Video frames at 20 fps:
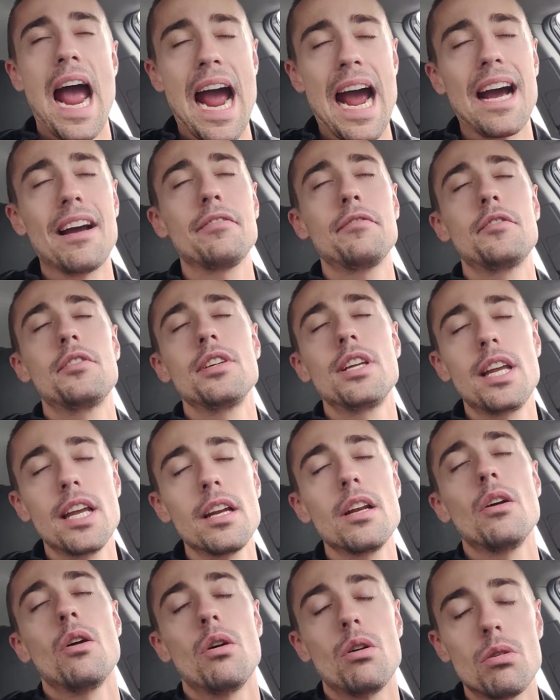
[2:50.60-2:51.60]
have to
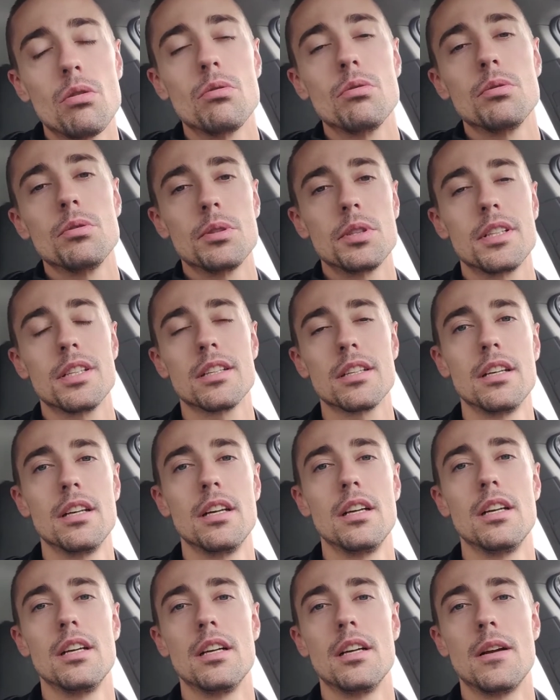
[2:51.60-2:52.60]
get a hold
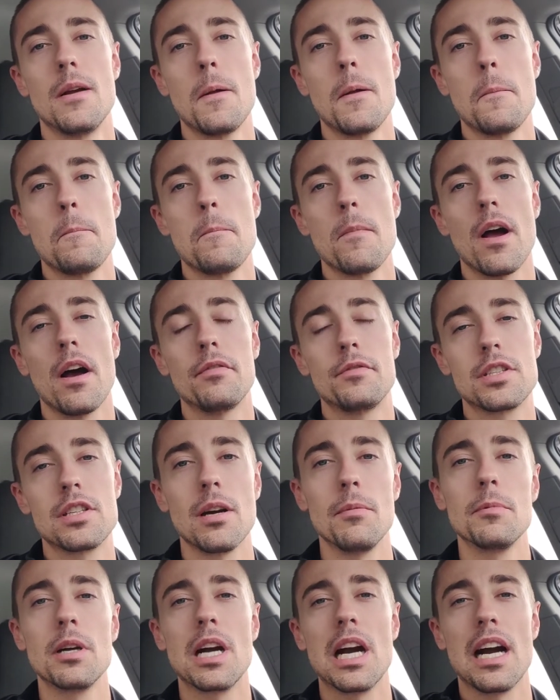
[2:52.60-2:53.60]
of
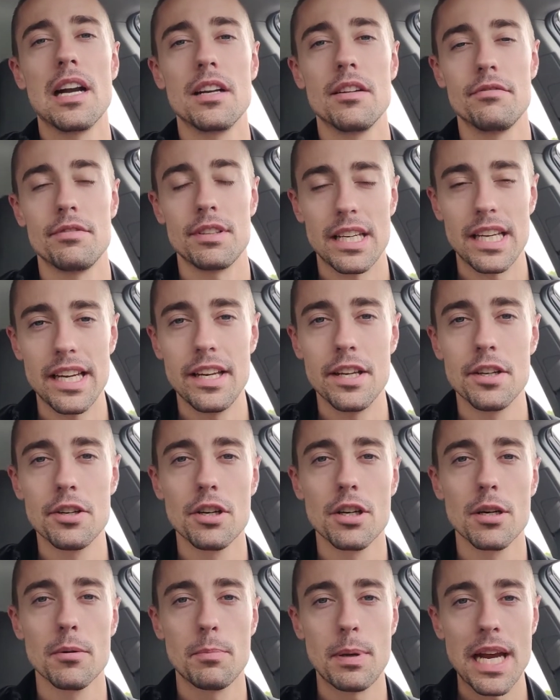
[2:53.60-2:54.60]
some kind of
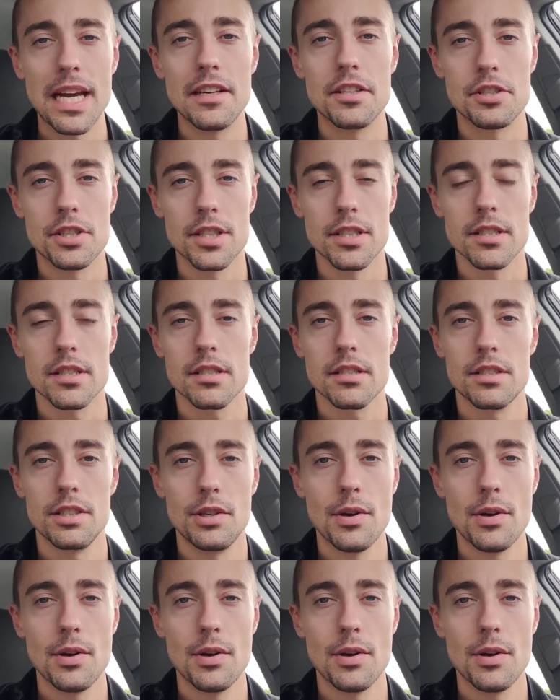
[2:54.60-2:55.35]
inner patience.